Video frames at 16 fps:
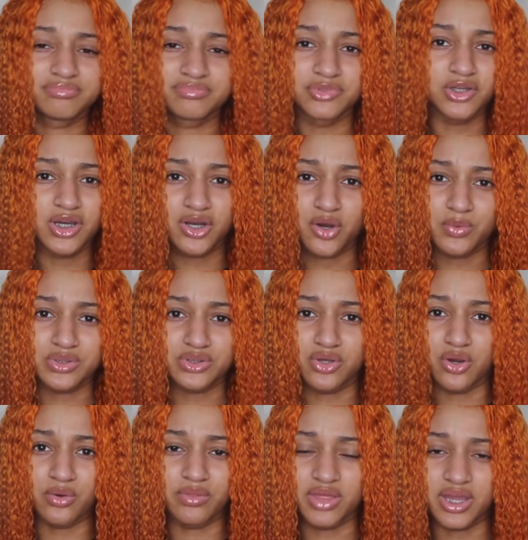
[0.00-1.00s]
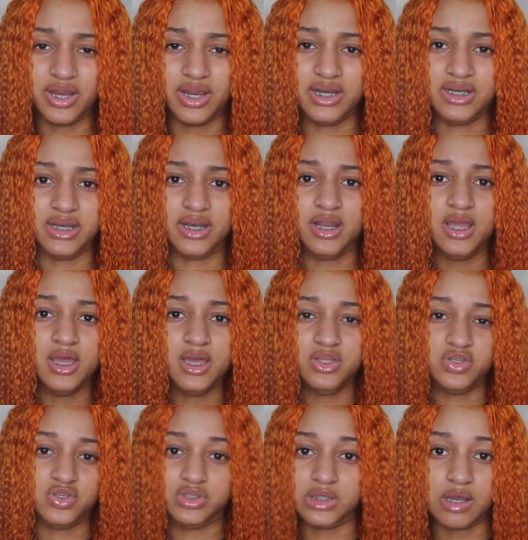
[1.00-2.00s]
you could always go there and
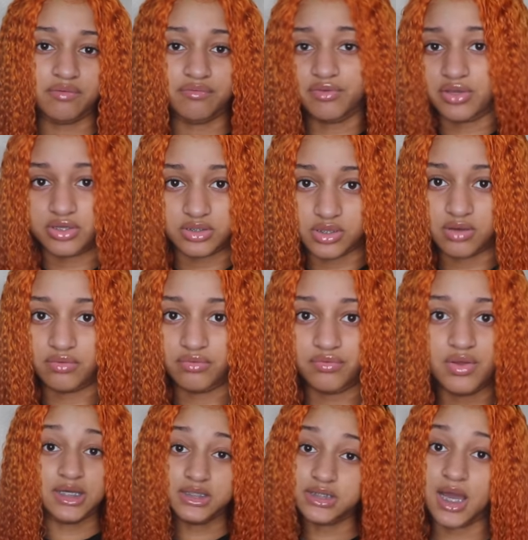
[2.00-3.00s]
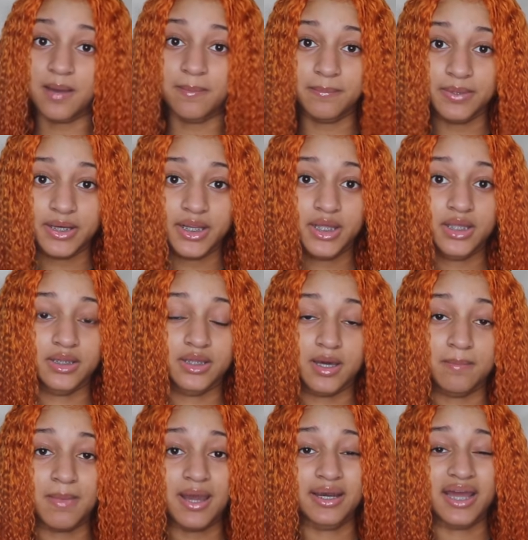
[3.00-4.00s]
just shop for yourself. This company, the
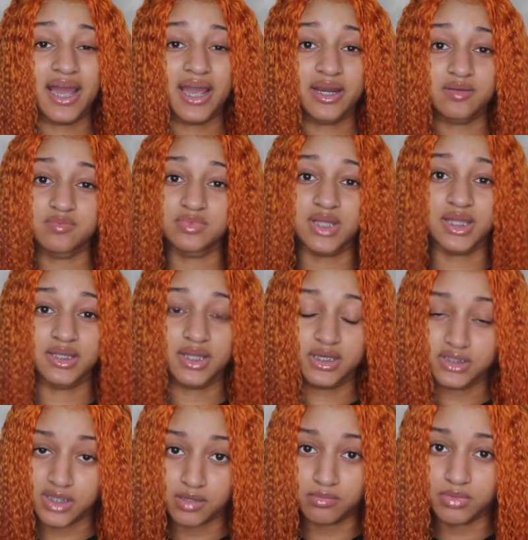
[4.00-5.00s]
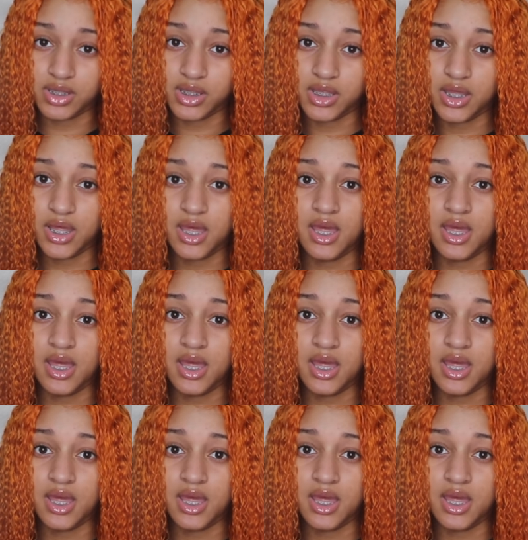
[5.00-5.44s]
amount of items that they sent me